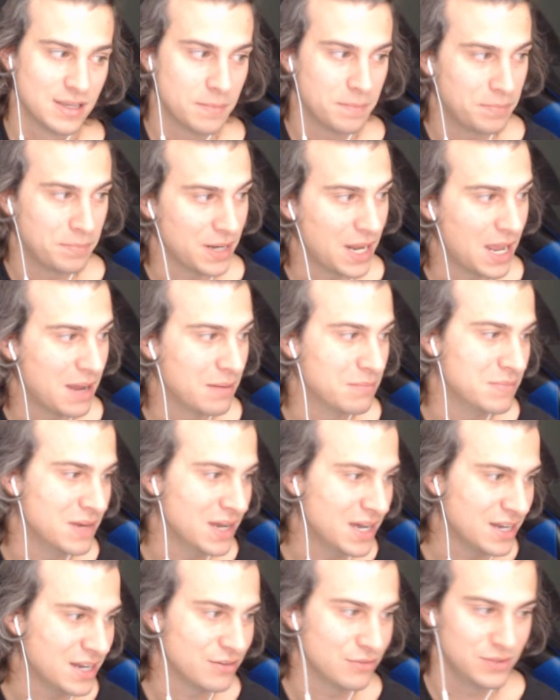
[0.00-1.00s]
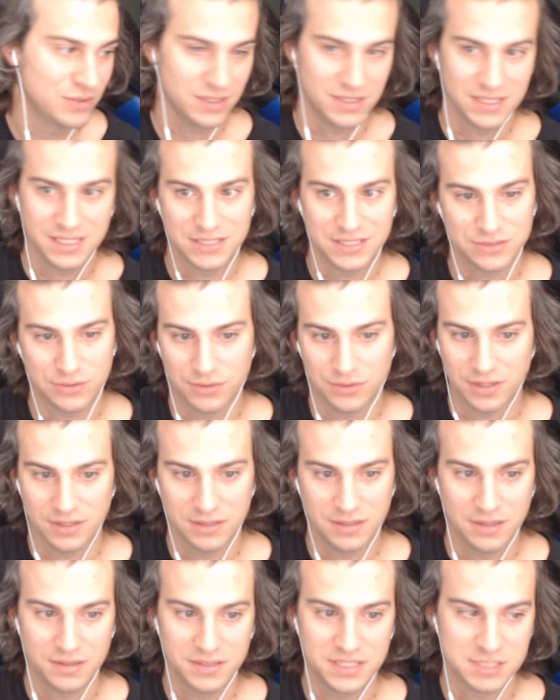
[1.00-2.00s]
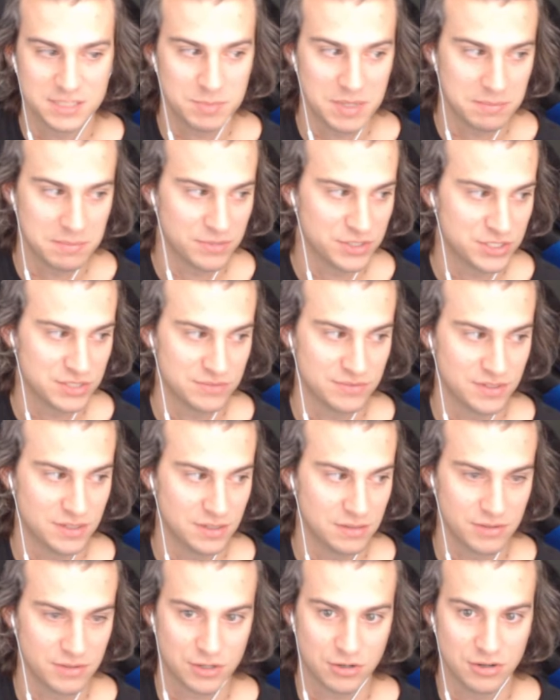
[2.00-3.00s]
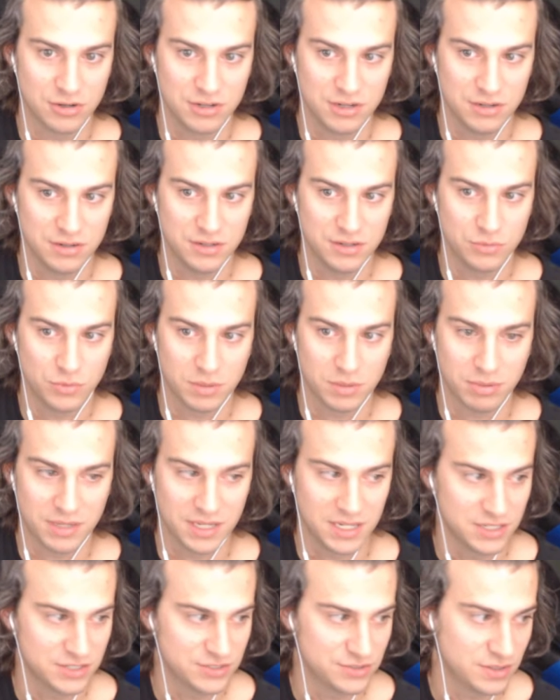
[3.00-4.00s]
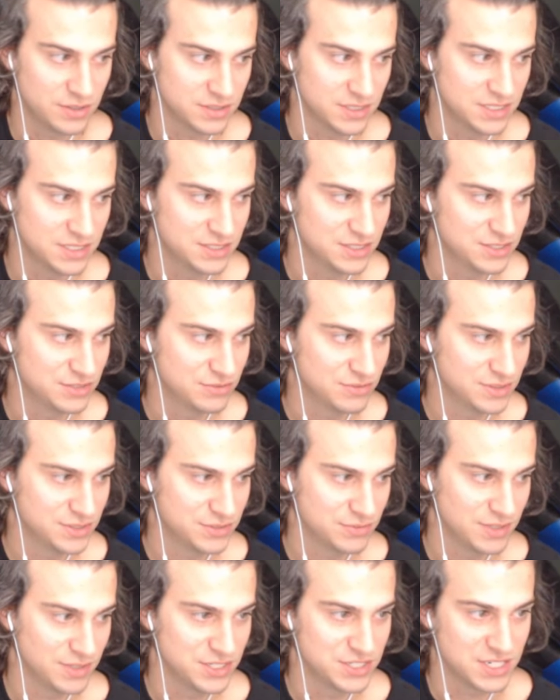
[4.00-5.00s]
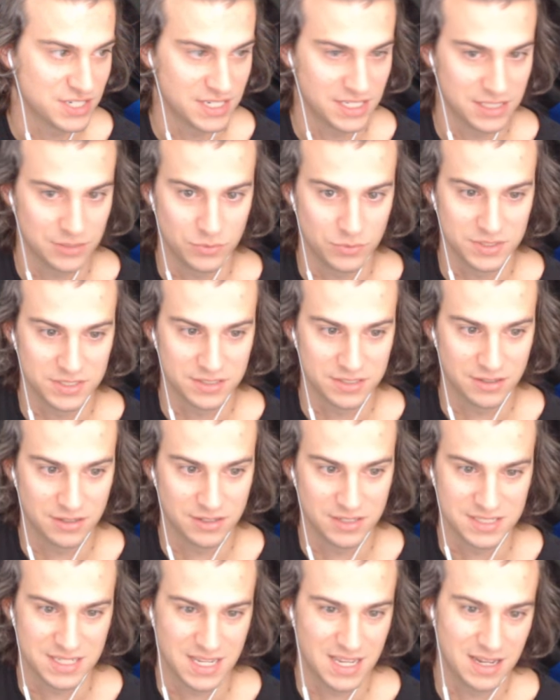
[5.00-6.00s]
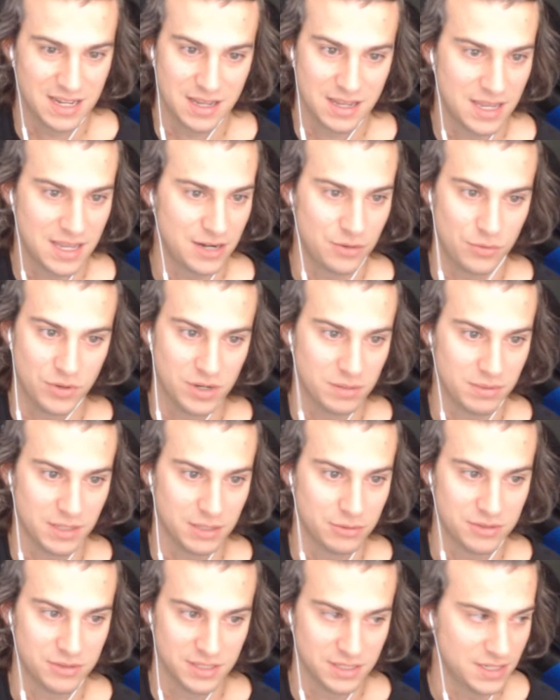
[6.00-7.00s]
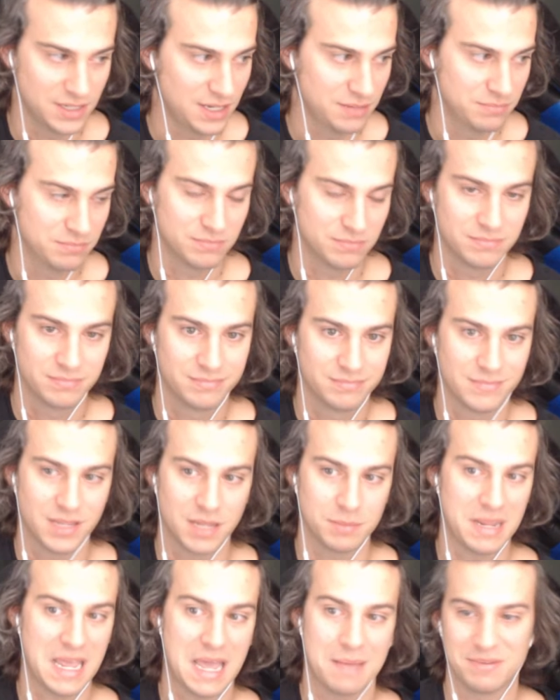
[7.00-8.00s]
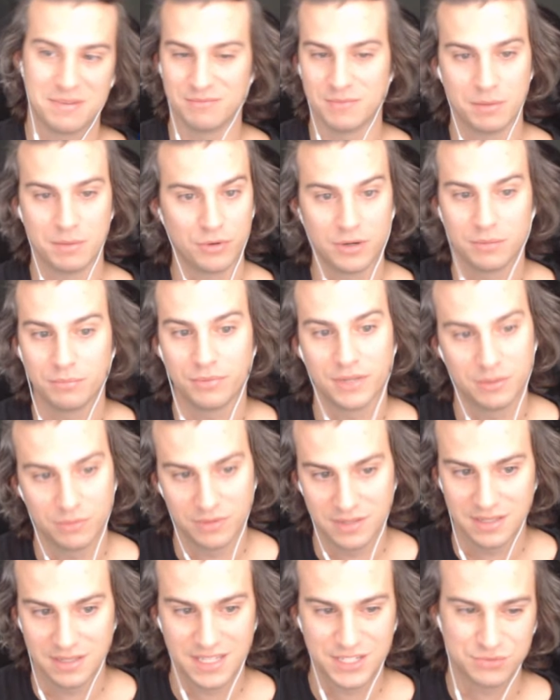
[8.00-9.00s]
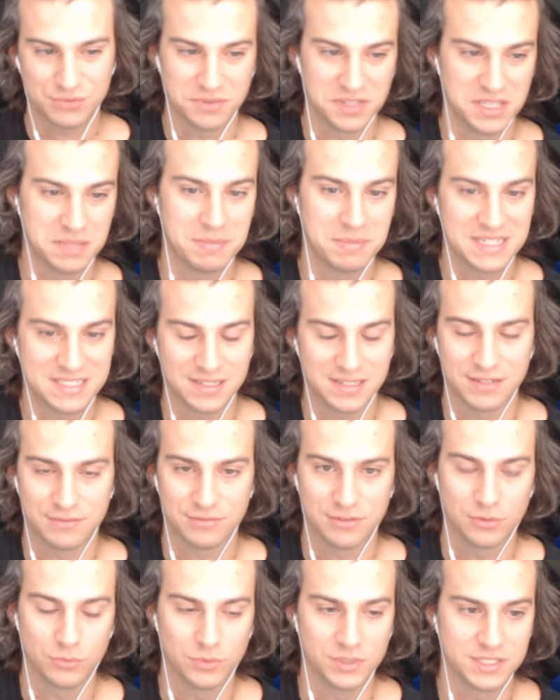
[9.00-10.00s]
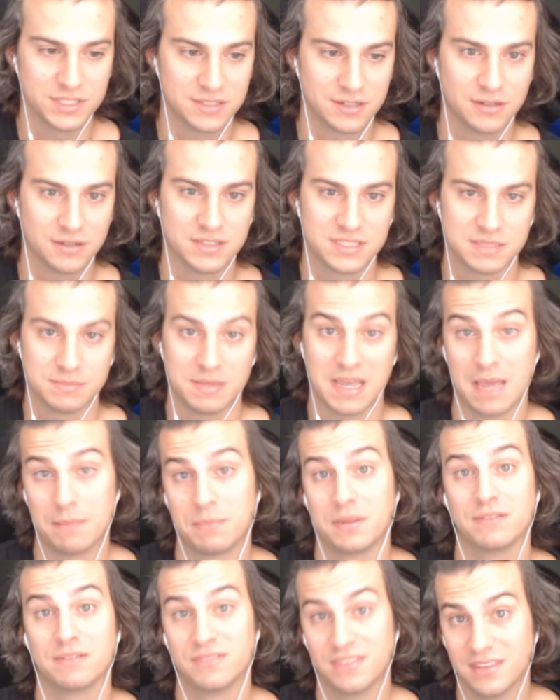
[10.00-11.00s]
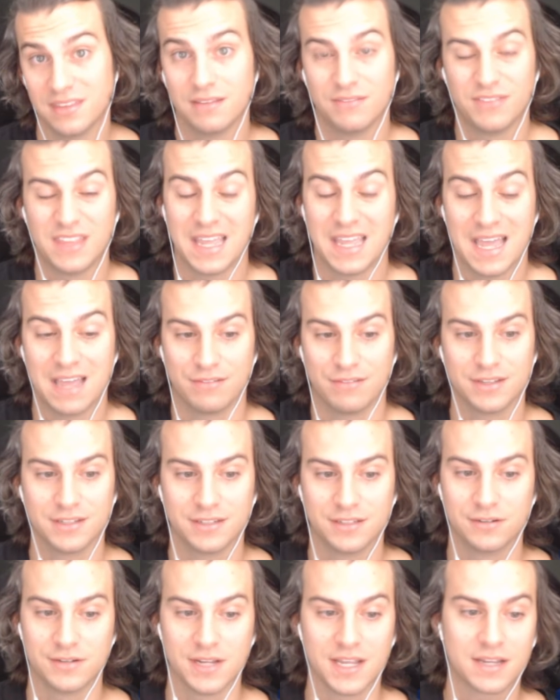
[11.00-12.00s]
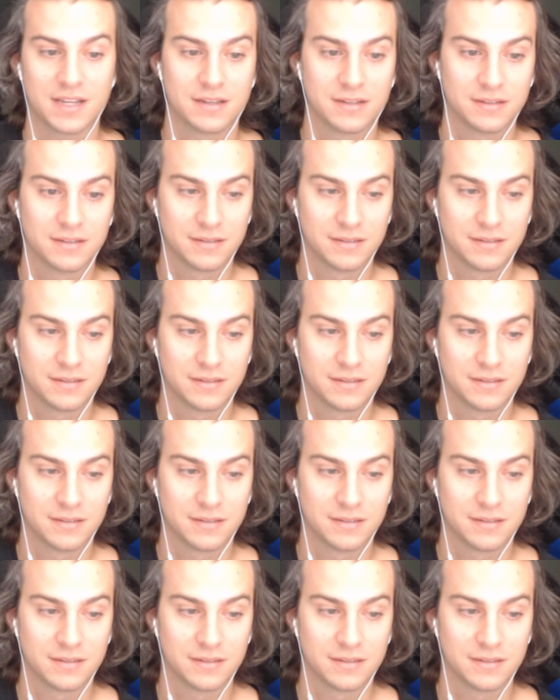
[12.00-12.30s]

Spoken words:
But I'm not really sold on this being much of a card you'd want to play in constructed. So it's really just gonna get the 1 star because I don't want to play with it. I'd be happy if my opponent played with it. That's really the baseline for a 1 star. So I'm happy if they have it in their deck.